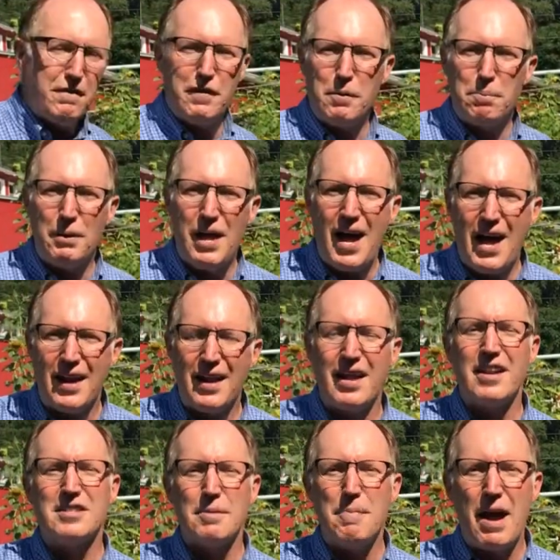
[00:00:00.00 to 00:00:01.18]
of your plot. And
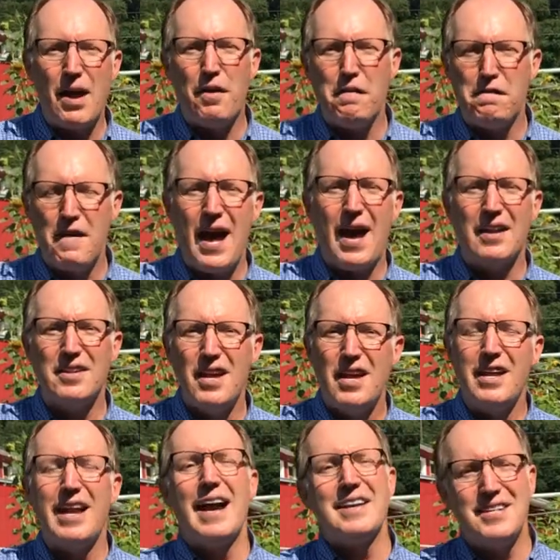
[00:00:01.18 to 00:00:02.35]
as a matter of fact,
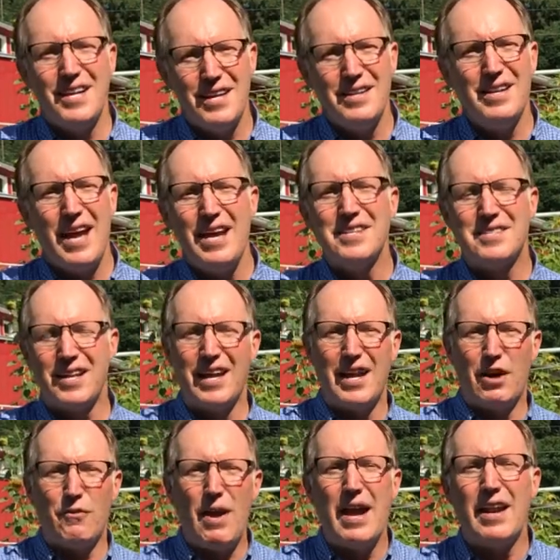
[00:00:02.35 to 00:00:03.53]
you got 10 days to get
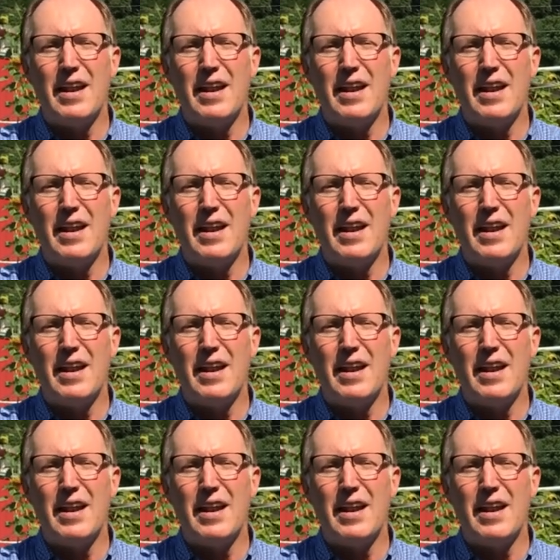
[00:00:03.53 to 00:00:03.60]
it right.